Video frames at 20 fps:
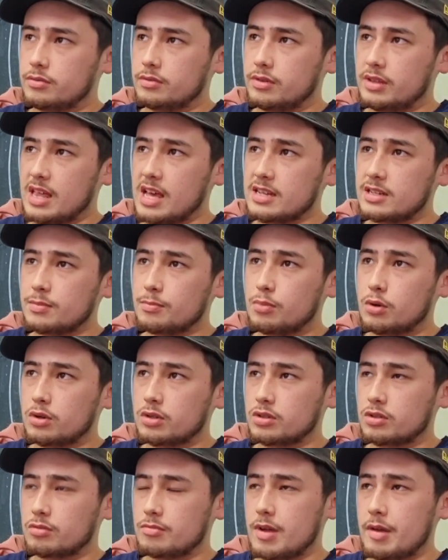that's
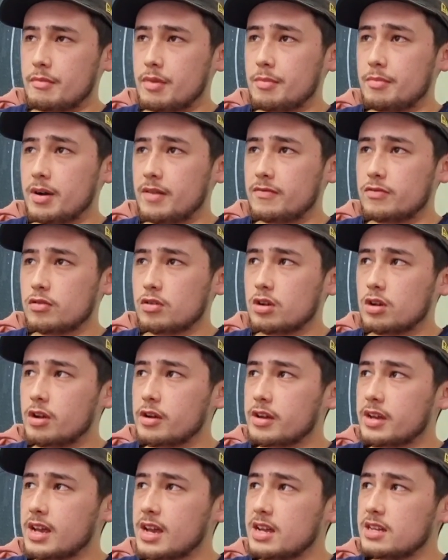important to remember, but for a lot
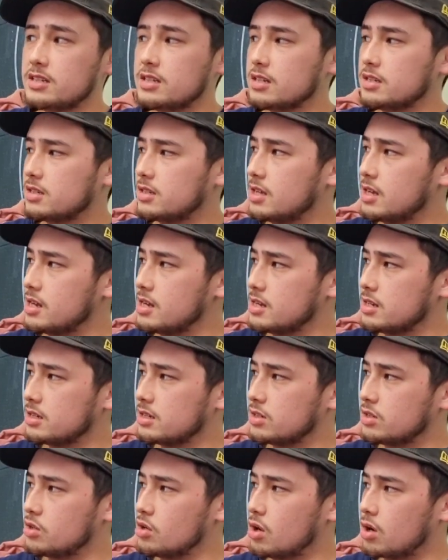of cases there's
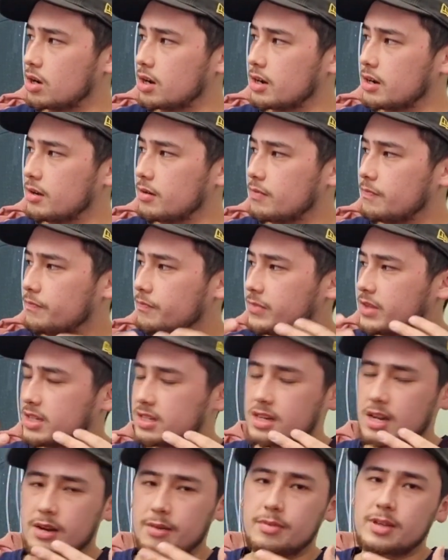
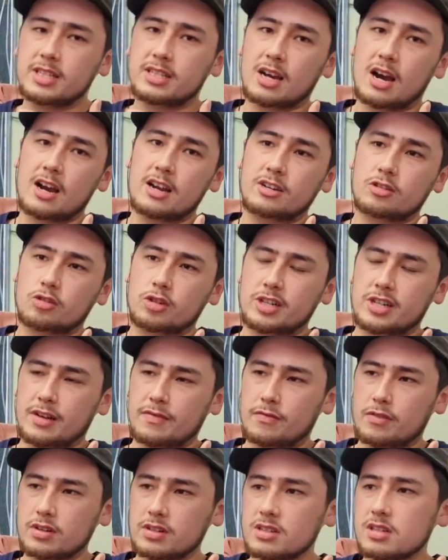gonna be dietary
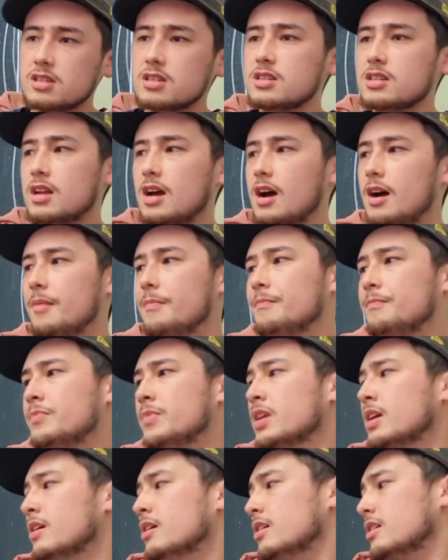differences.
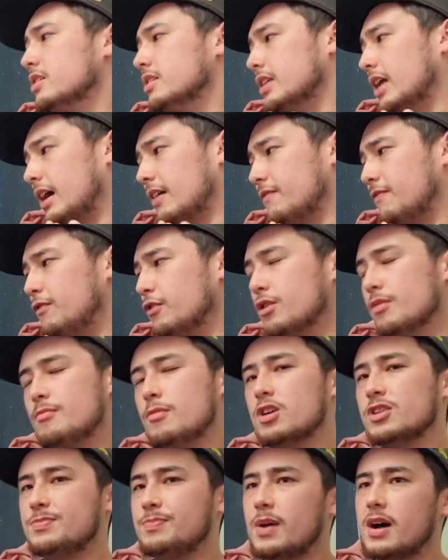It's like, for the
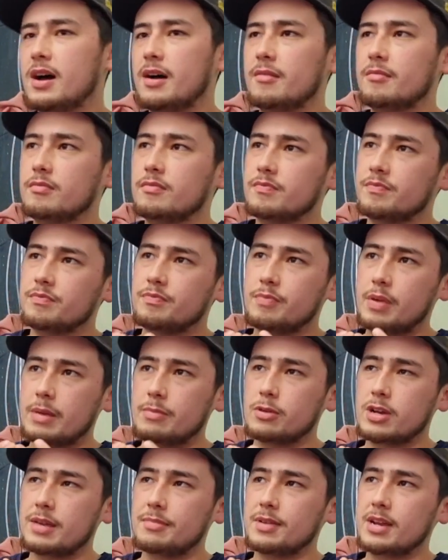most part, people
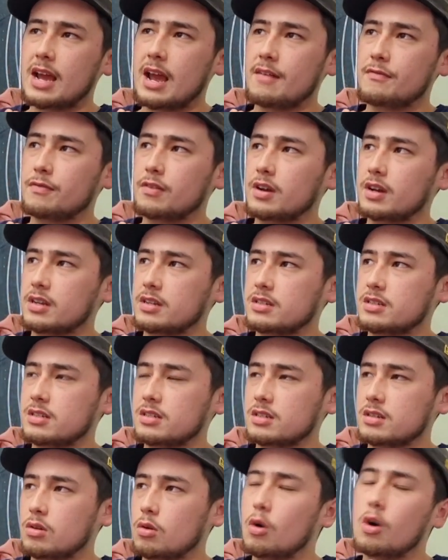keeping Africans
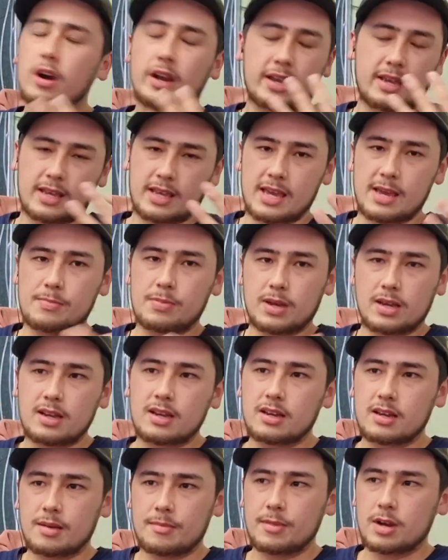or keeping
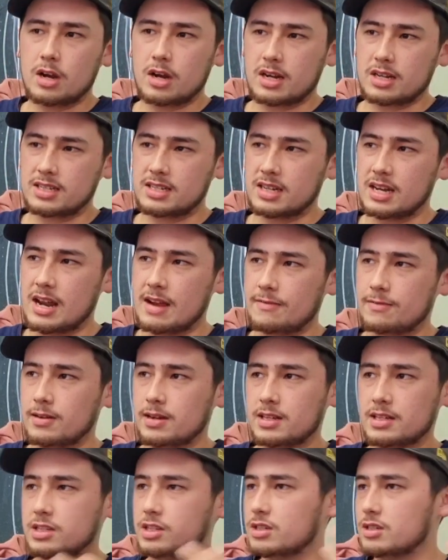Americans and
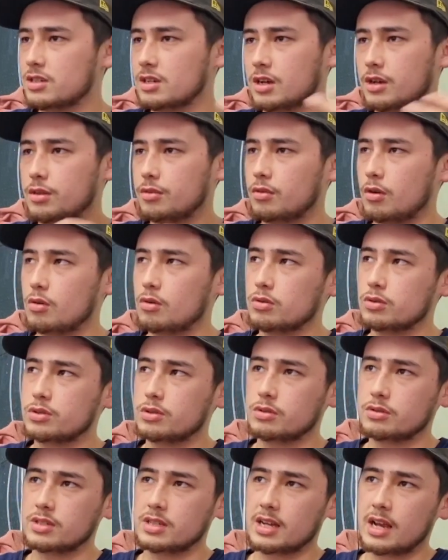Africans are just gonna throw all
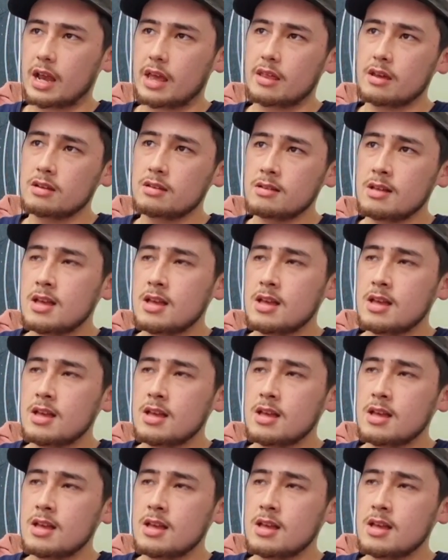sorts together.